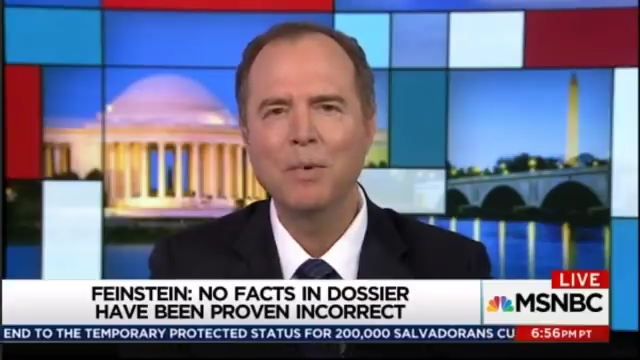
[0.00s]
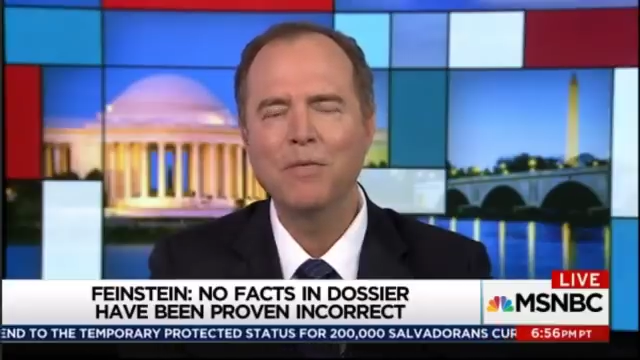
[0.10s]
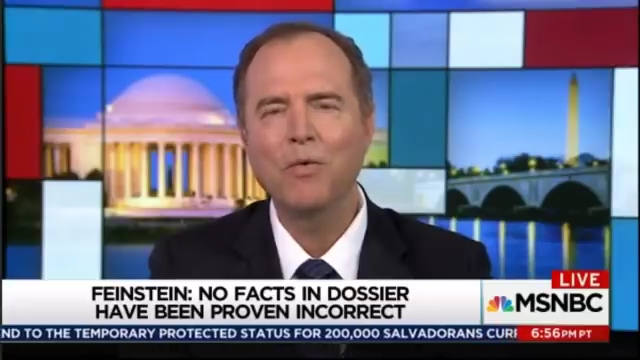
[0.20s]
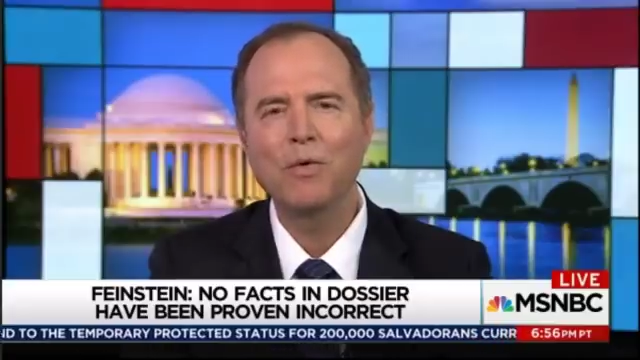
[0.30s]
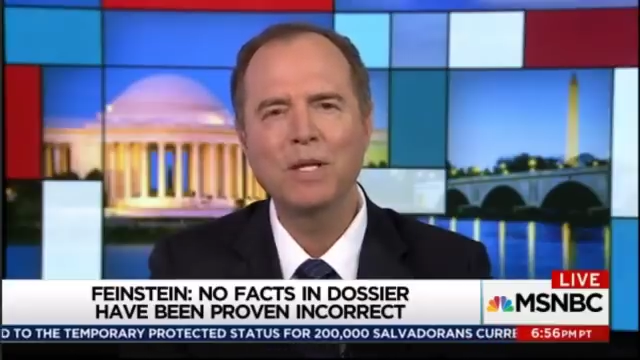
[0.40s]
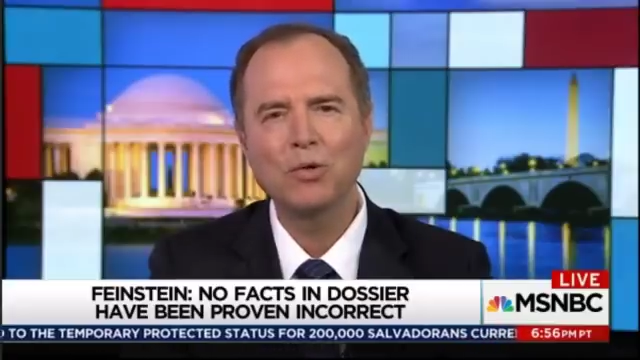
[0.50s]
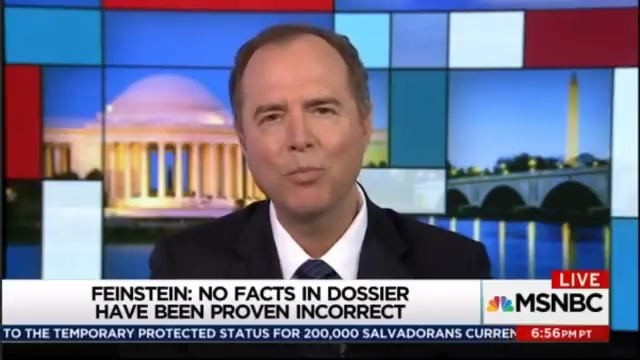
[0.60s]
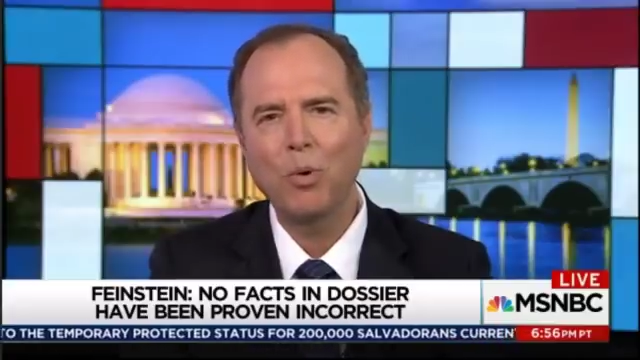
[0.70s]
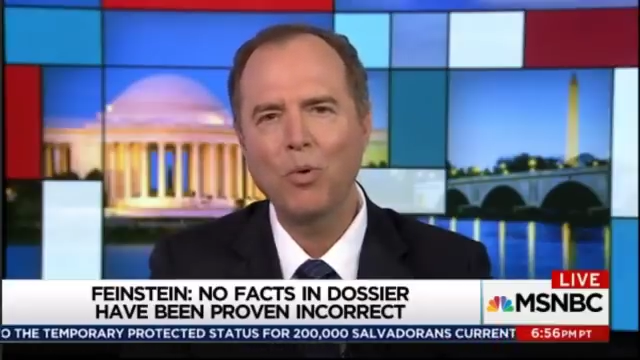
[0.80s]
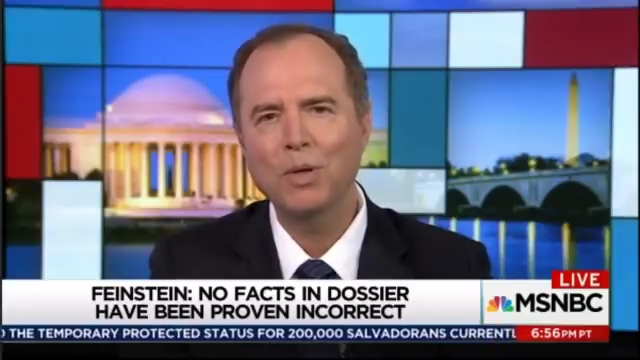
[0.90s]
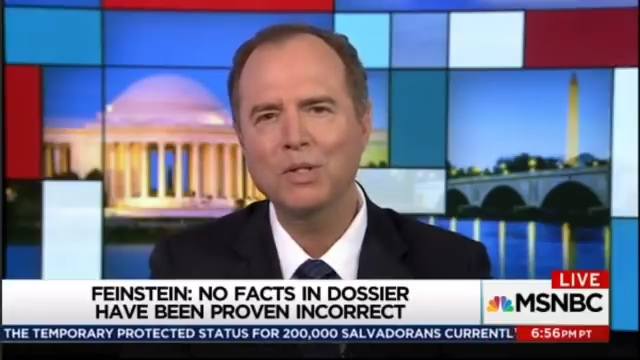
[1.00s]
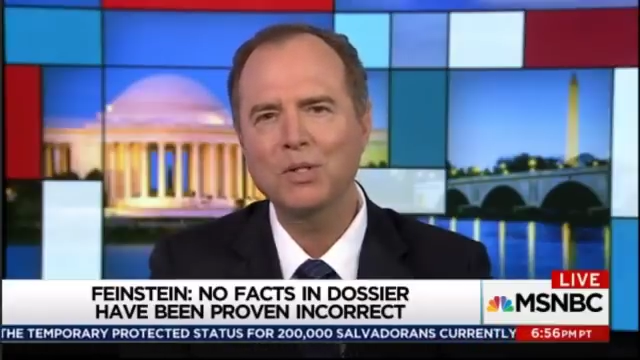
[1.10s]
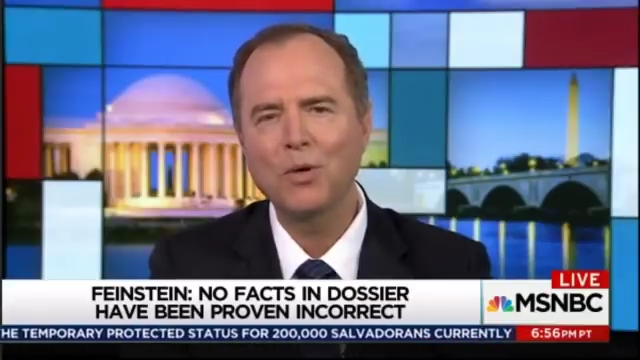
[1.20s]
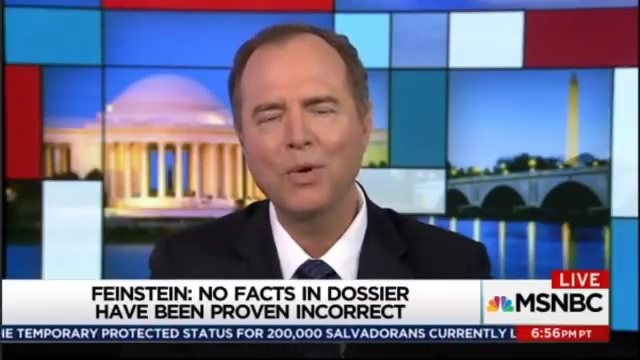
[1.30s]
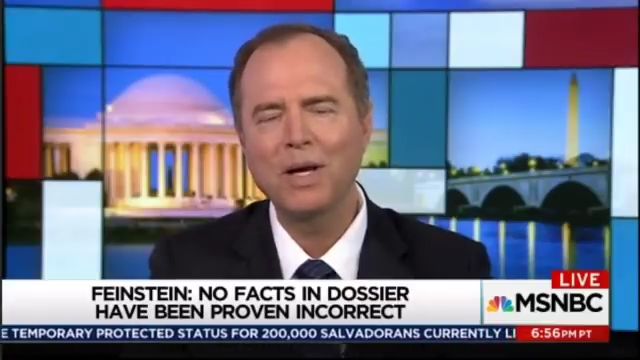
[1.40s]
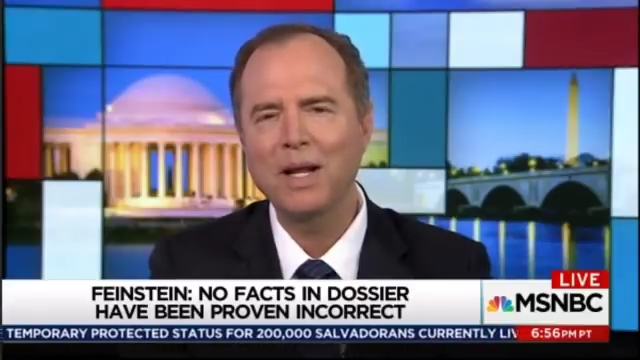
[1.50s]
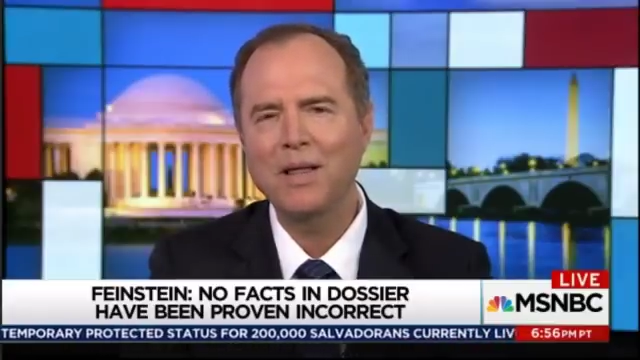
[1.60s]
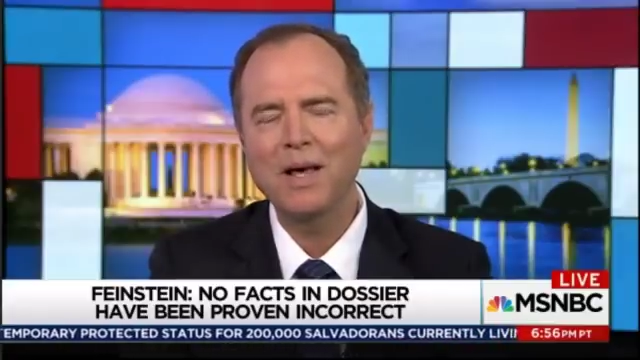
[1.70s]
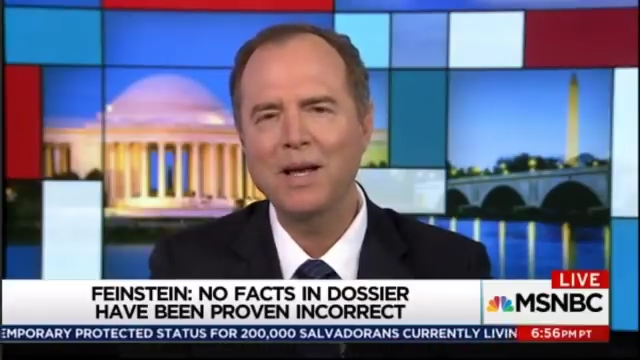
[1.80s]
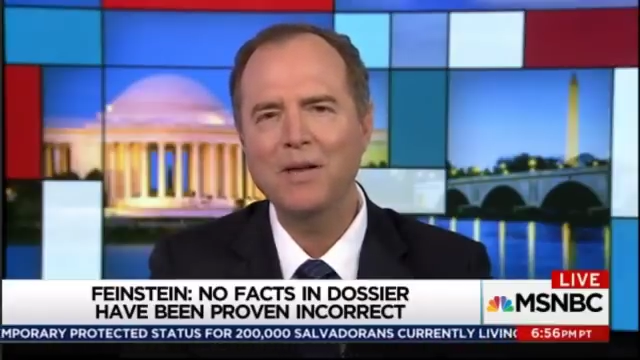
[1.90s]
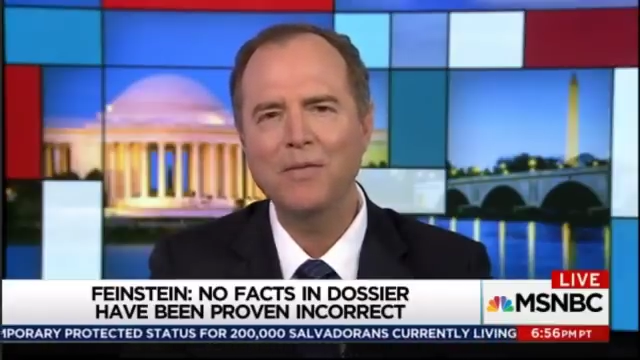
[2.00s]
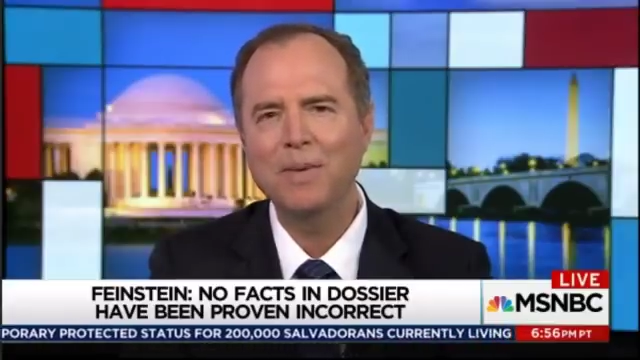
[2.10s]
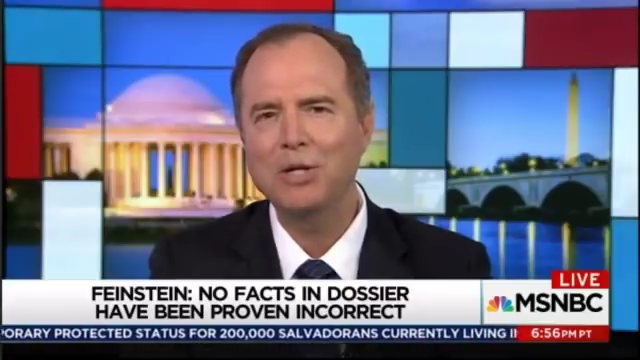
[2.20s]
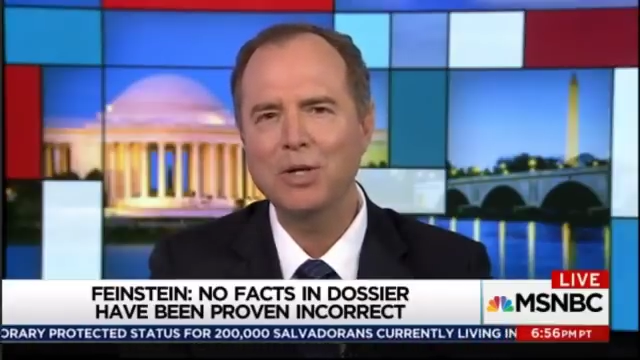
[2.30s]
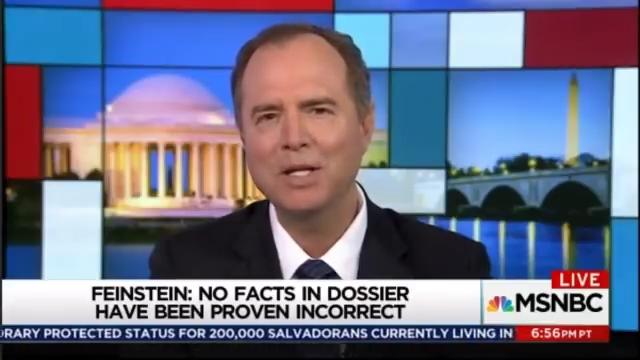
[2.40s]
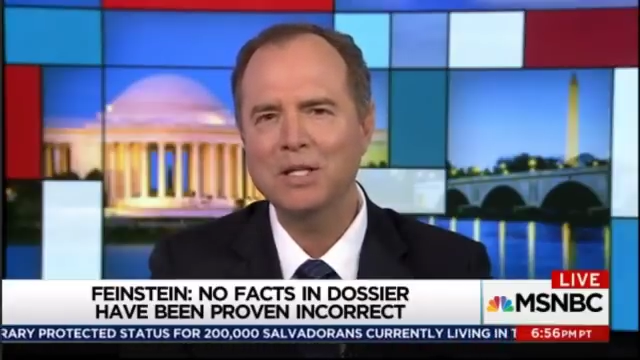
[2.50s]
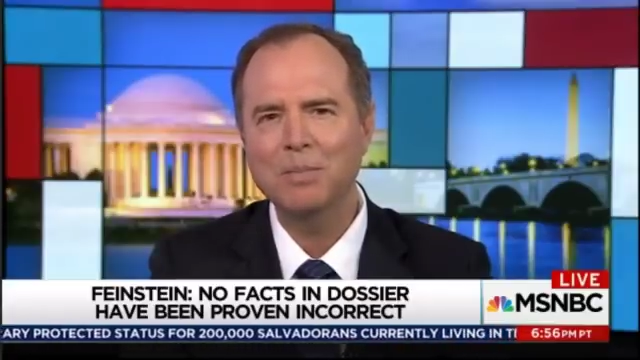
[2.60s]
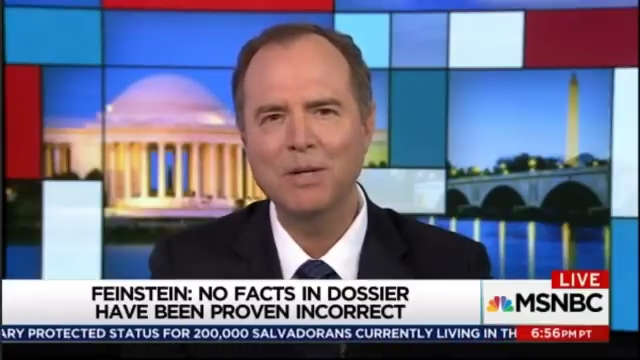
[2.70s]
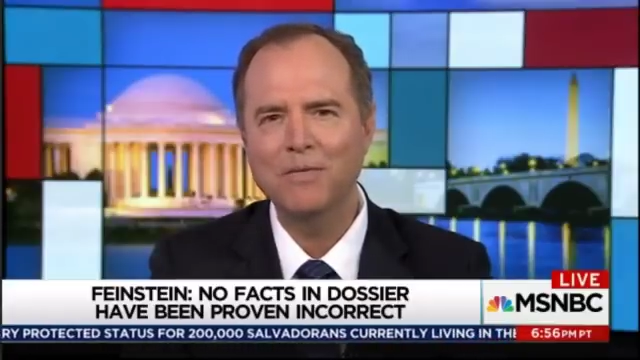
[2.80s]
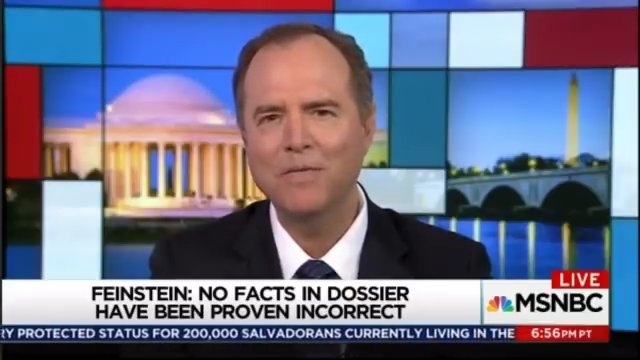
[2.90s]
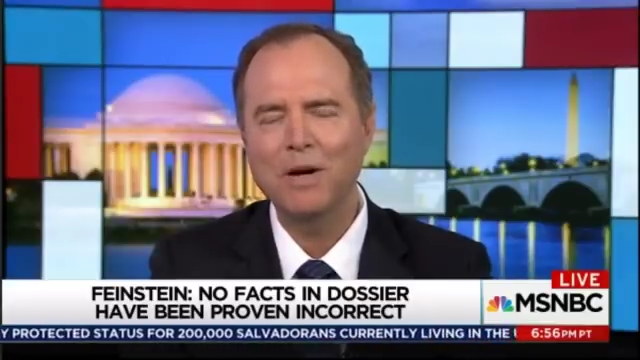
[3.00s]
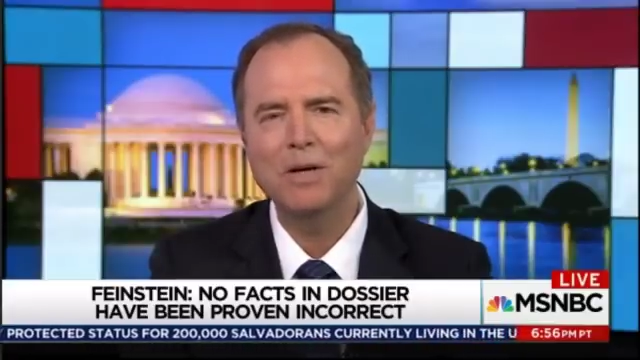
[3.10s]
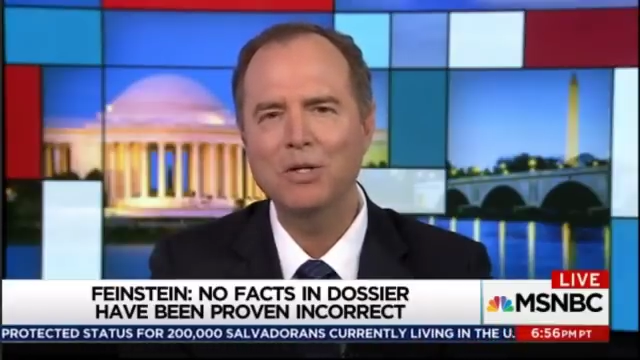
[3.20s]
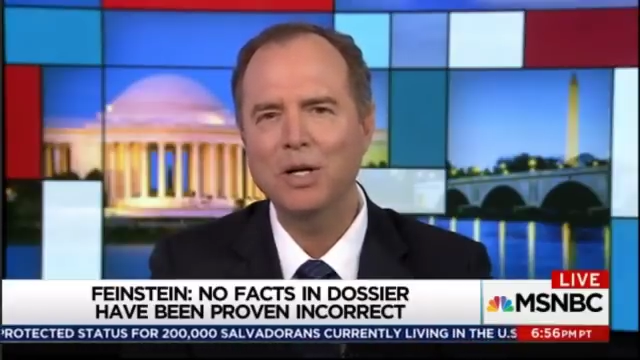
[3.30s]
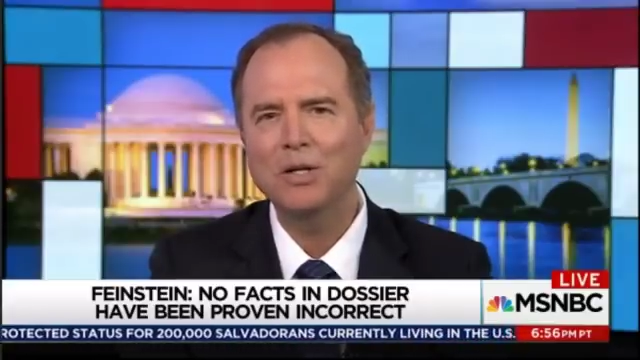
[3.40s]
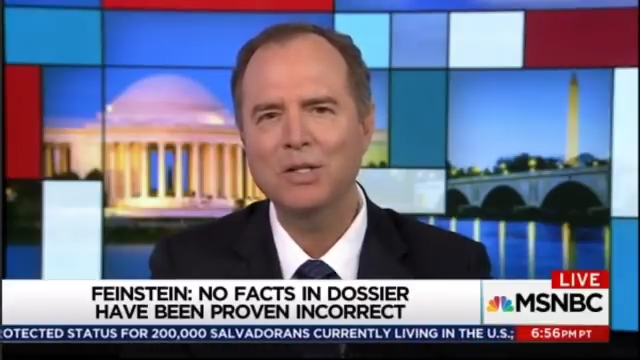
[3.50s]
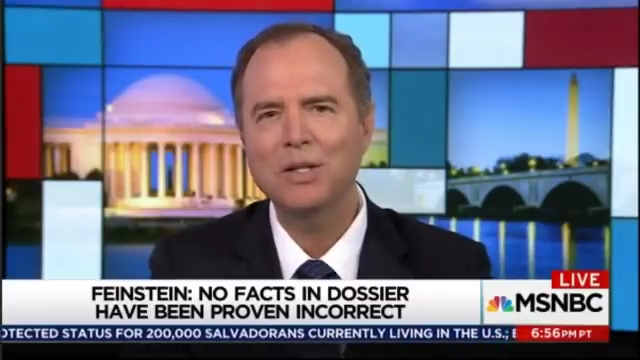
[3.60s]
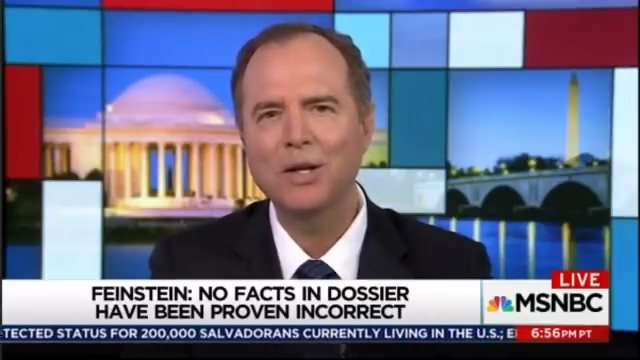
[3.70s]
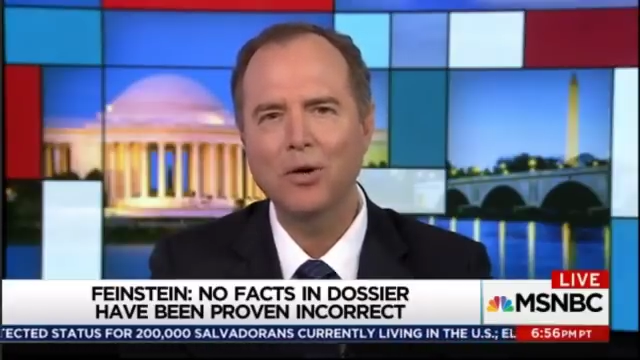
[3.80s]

for these reports. So that information has to be very jealously